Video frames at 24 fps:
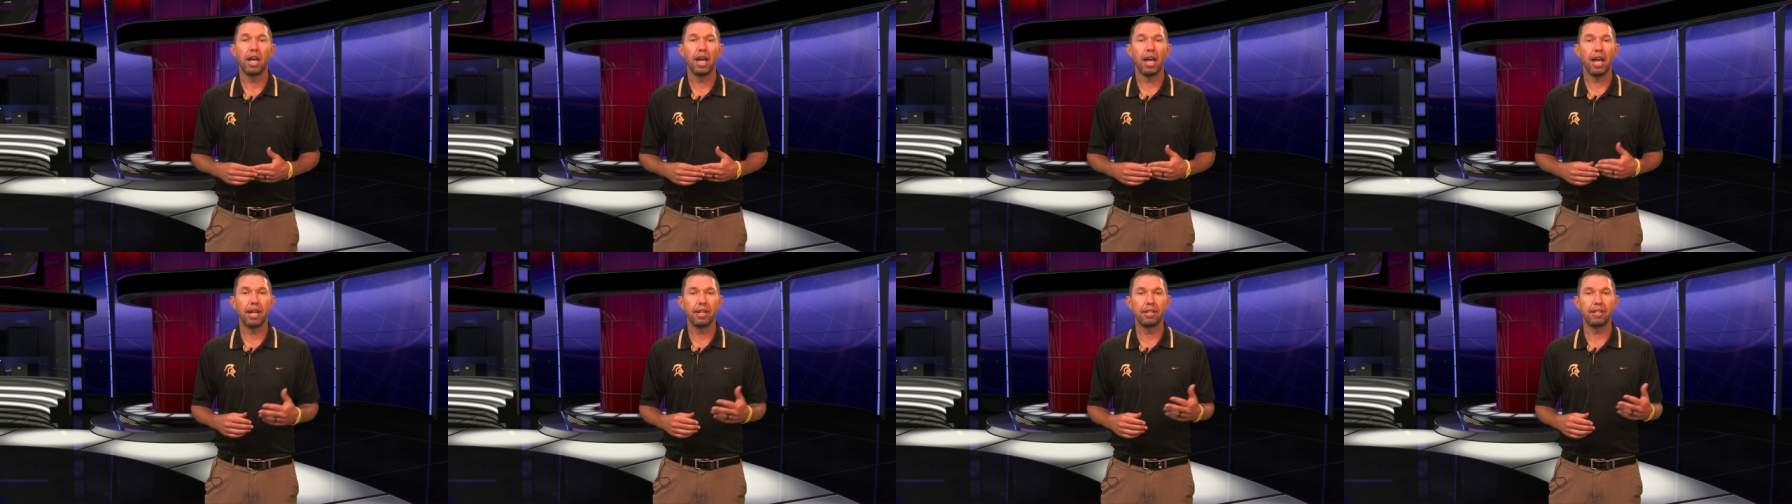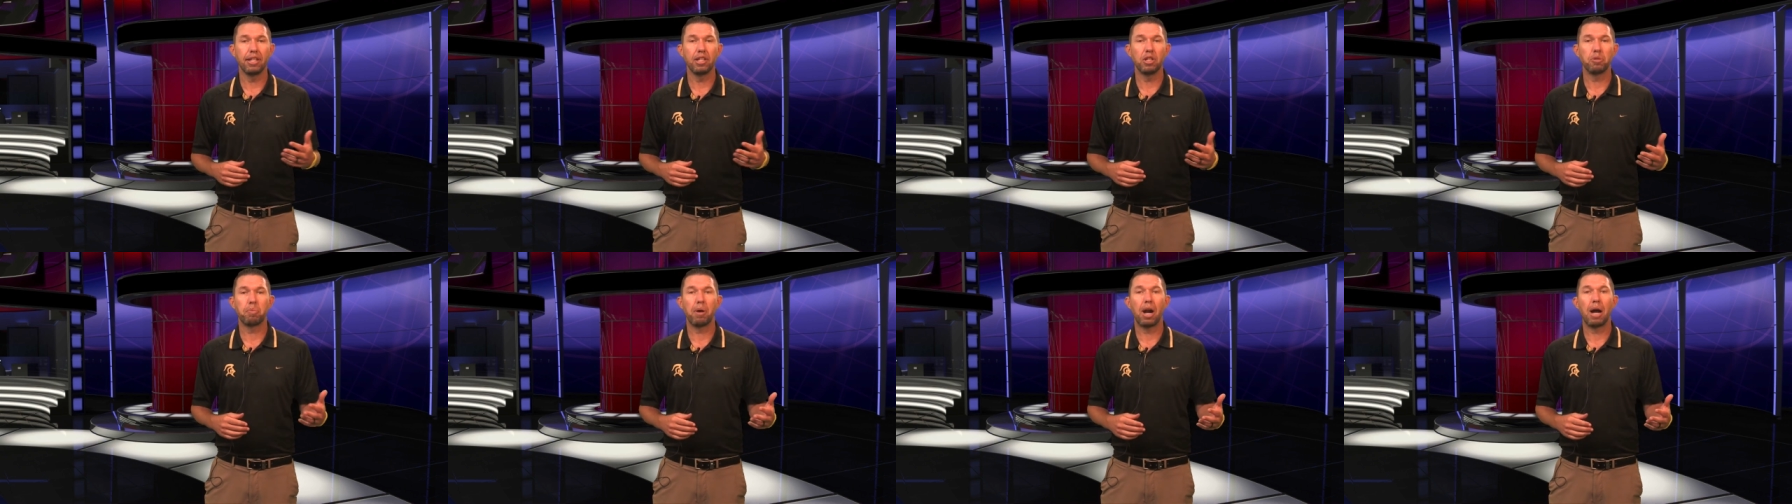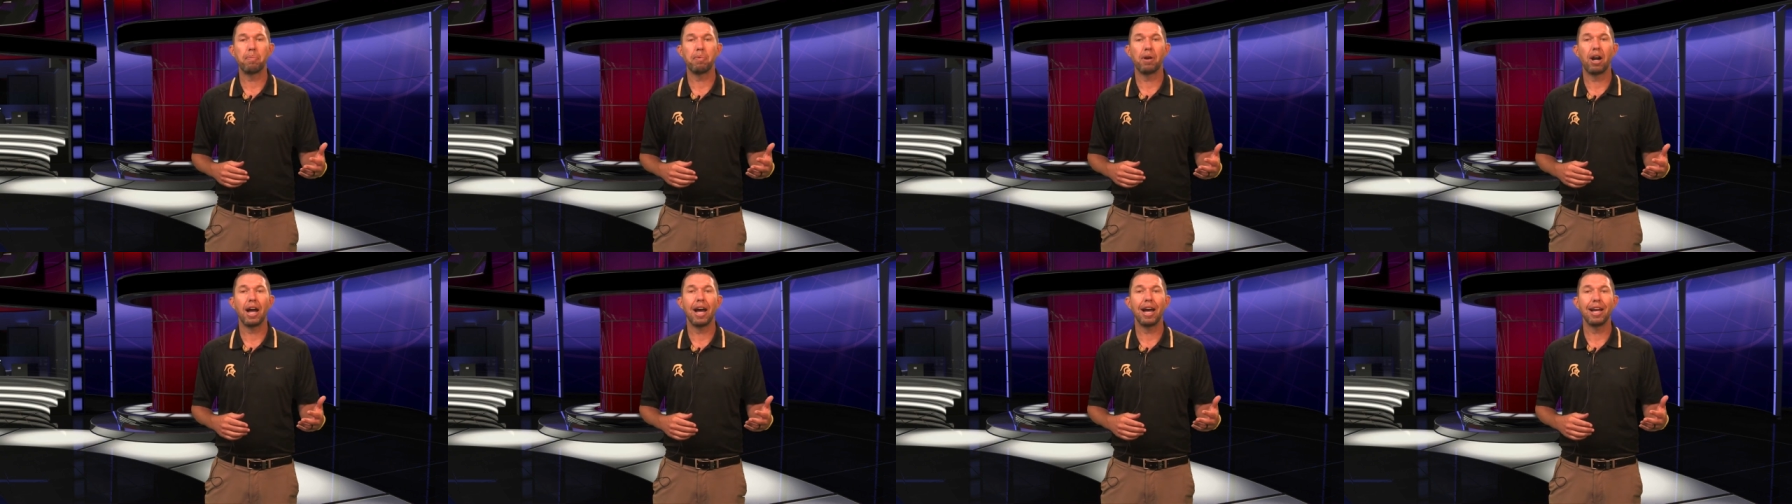and teach
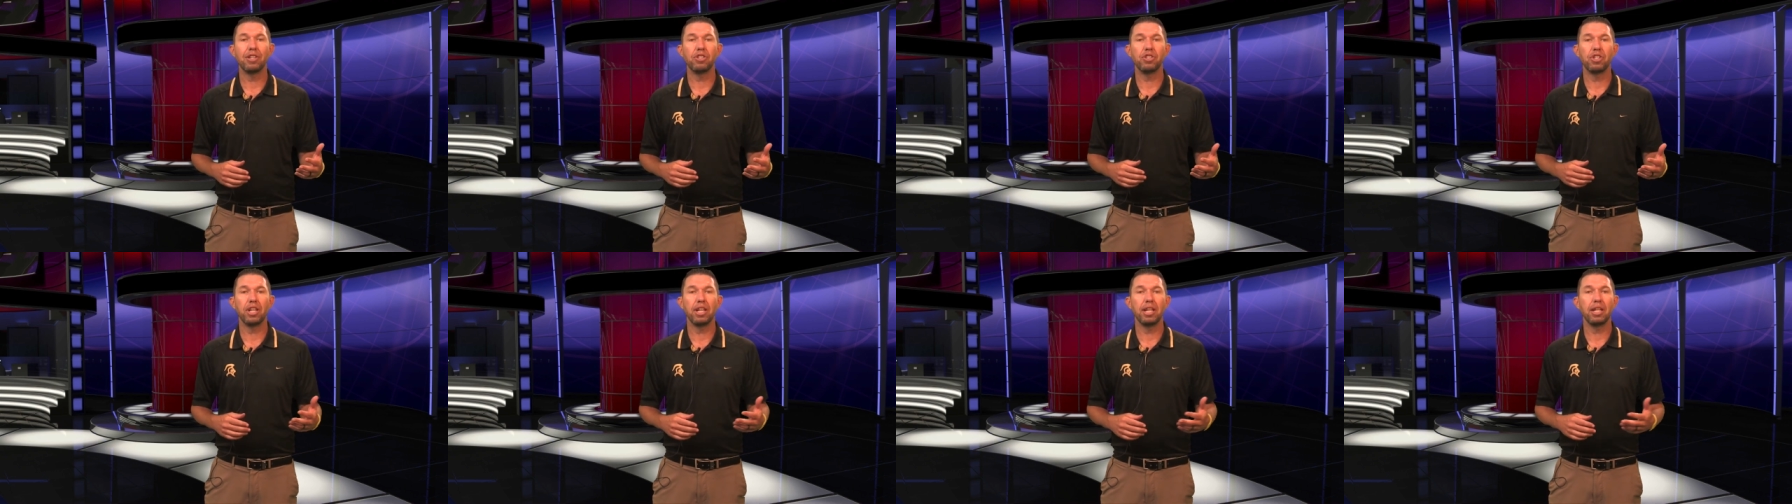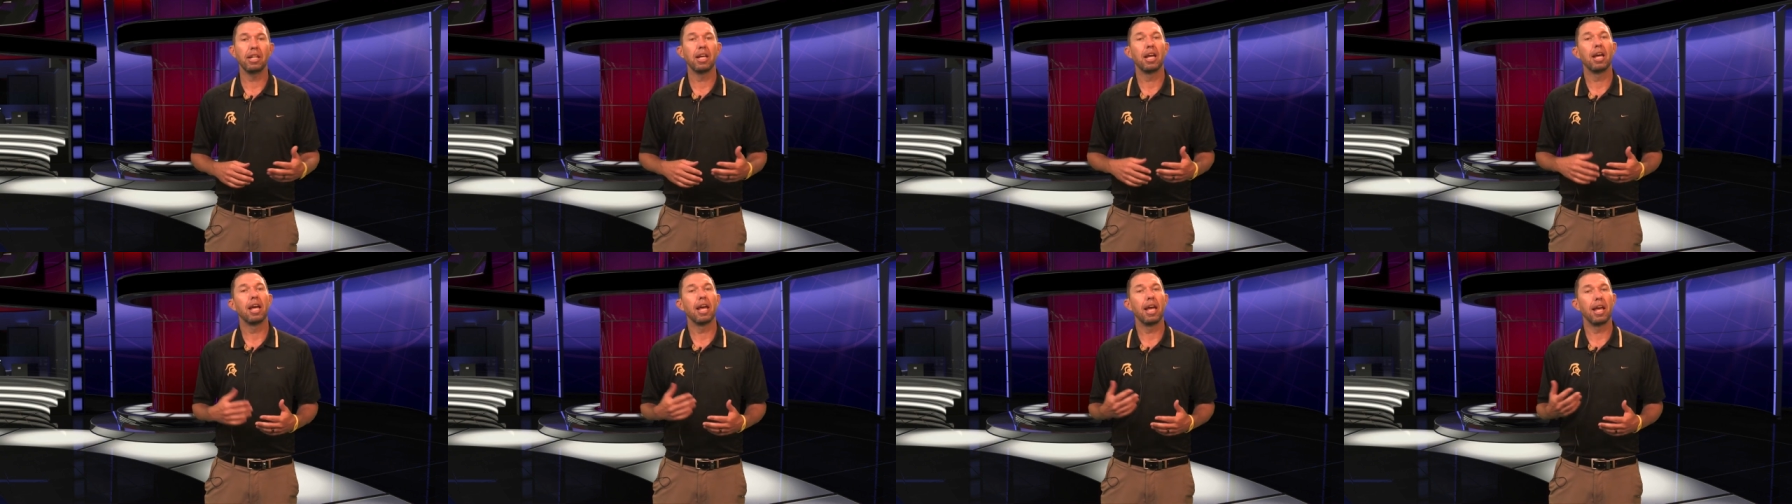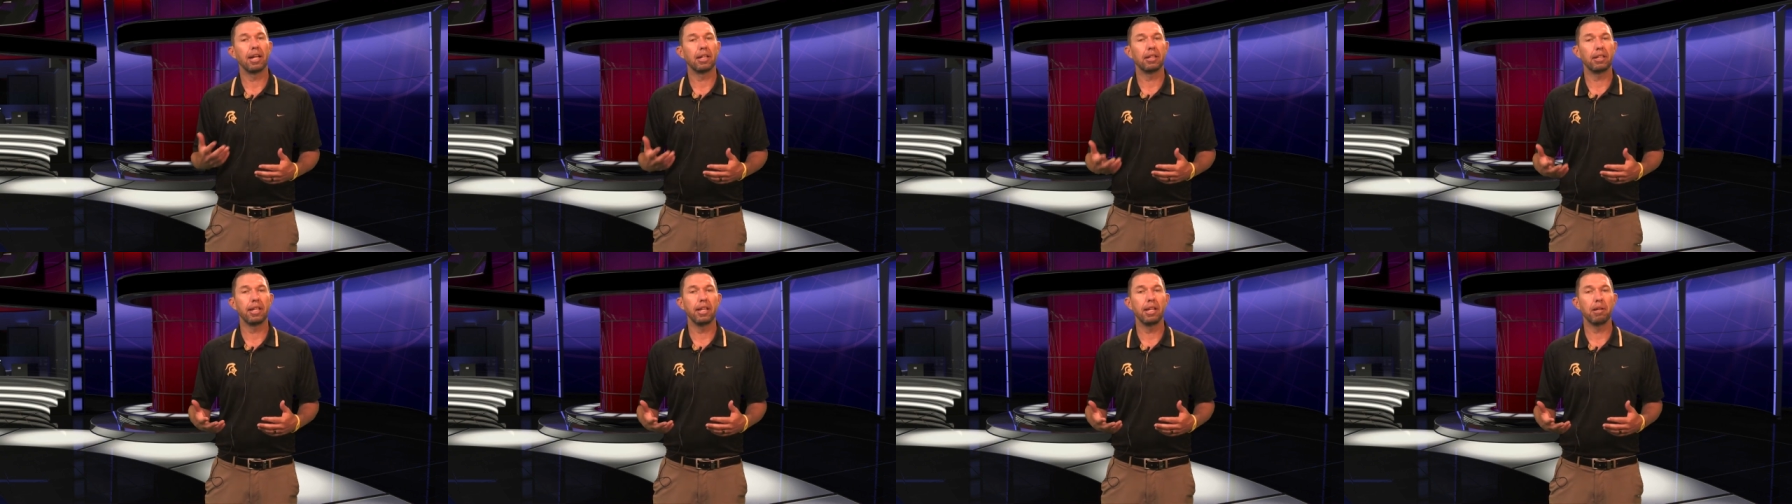proper hygiene and
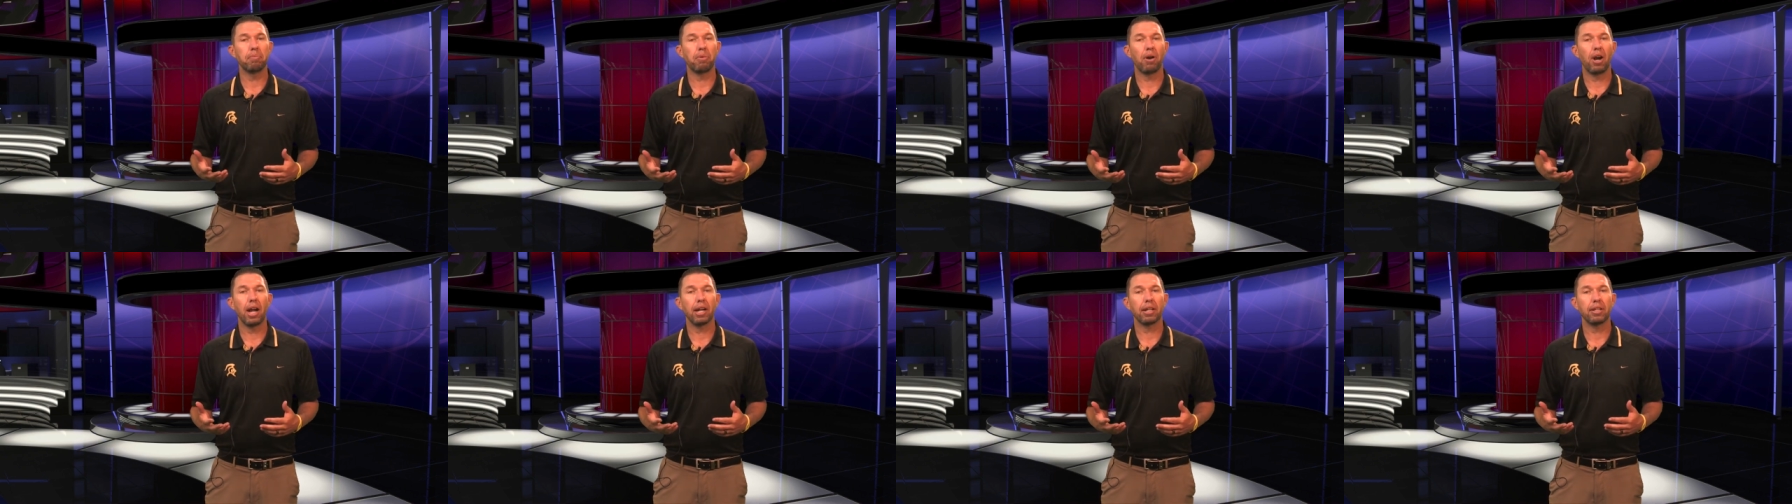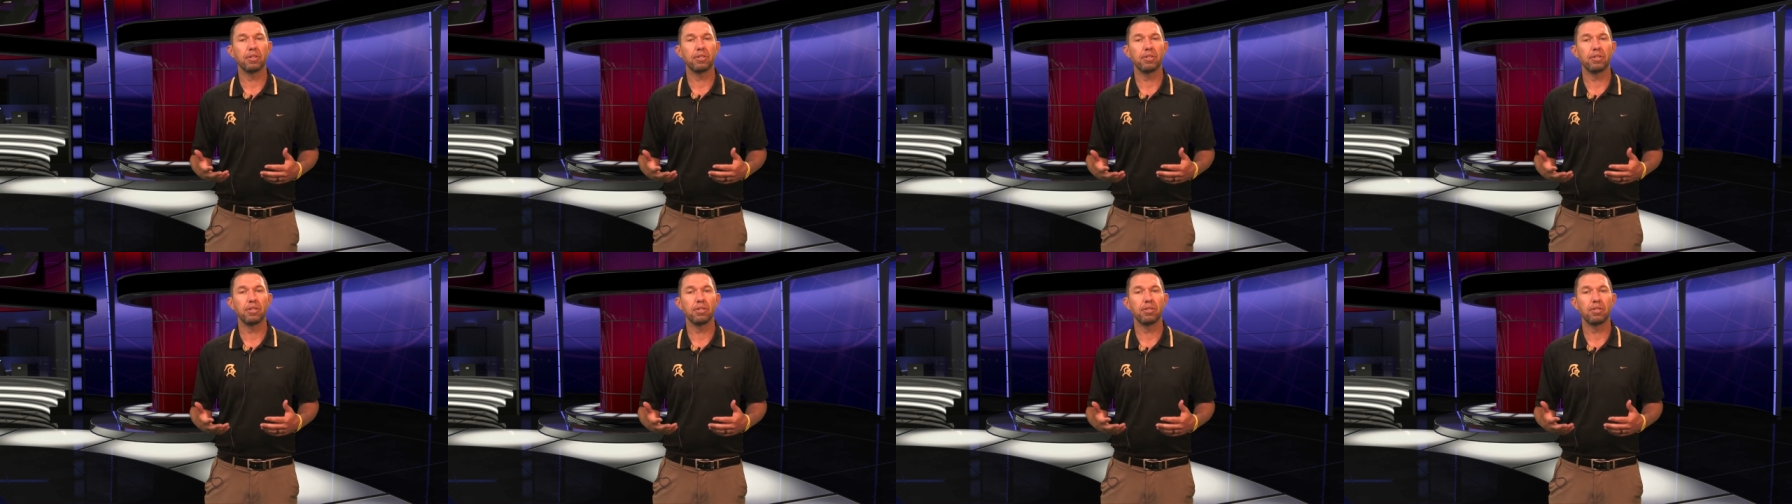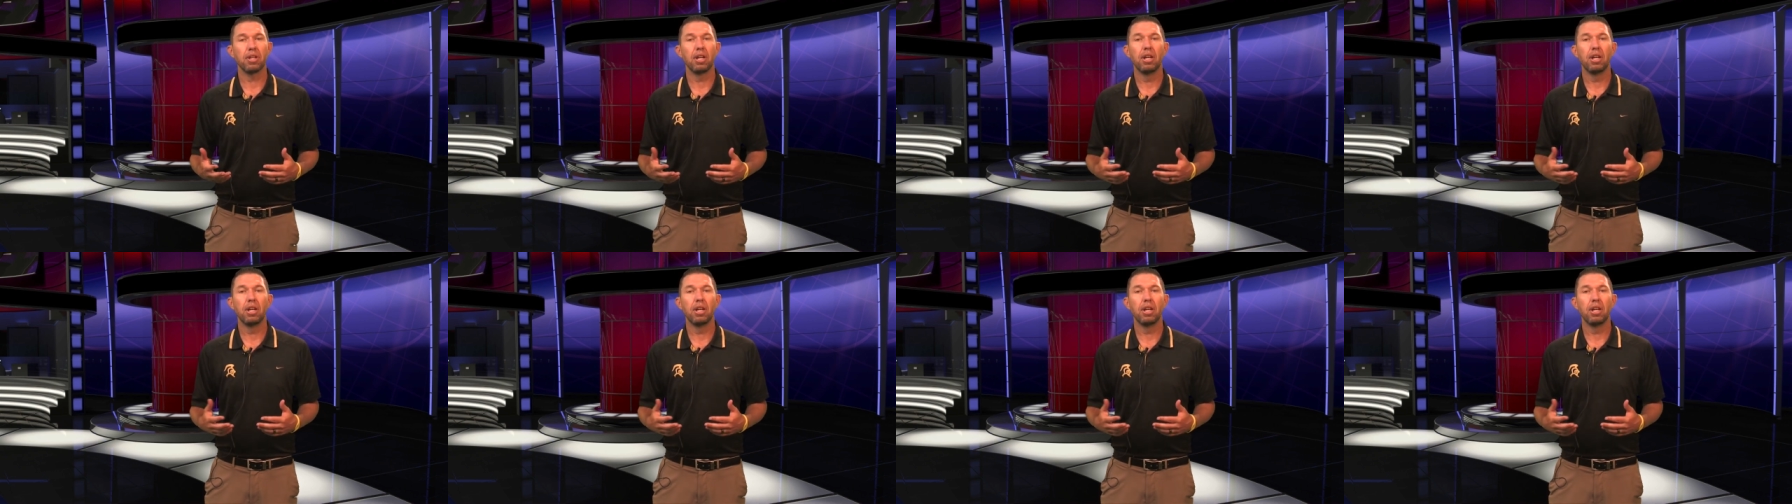cleaning practices